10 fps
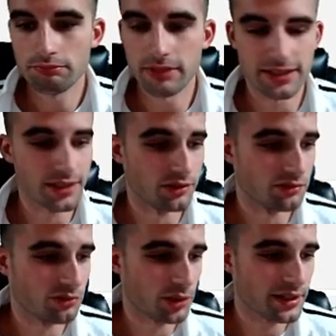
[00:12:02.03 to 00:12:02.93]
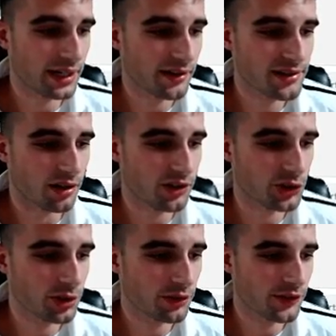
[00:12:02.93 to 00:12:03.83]
As he had 20 carries,
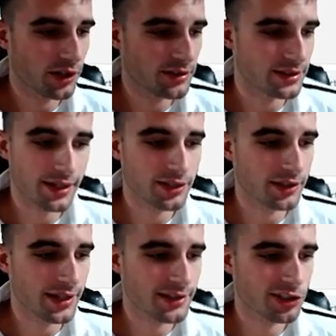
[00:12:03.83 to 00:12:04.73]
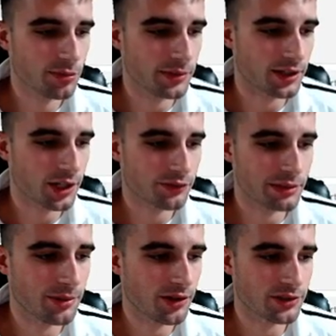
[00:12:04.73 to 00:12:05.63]
112 yards, didn't get to the end zone, but he caught
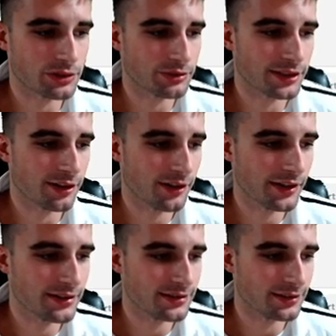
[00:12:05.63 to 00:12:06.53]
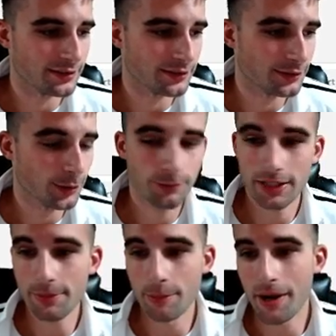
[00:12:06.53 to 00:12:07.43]
3 balls on 3 targets. And don't
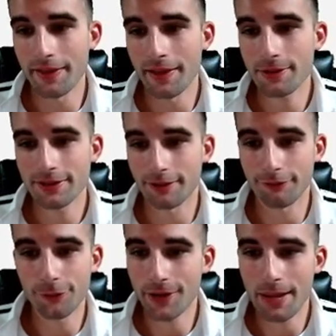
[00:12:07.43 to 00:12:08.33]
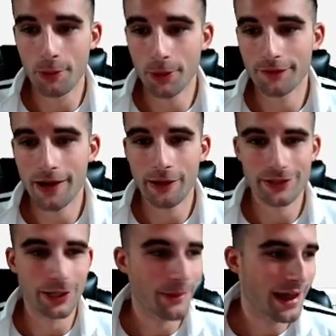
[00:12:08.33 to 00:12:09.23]
keep in mind, that wasn't a full game of work for
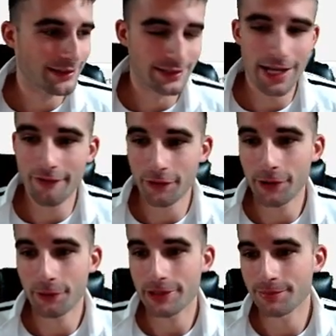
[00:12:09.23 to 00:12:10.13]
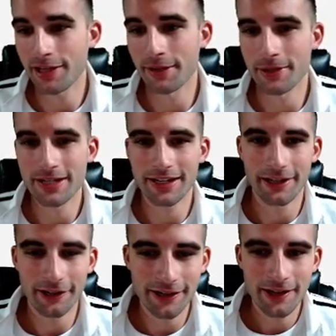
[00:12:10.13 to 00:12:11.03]
Alexander Mattison. Dalvin Cook was playing, but he did
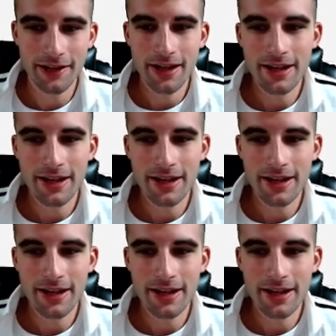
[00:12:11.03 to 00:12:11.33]
get hurt.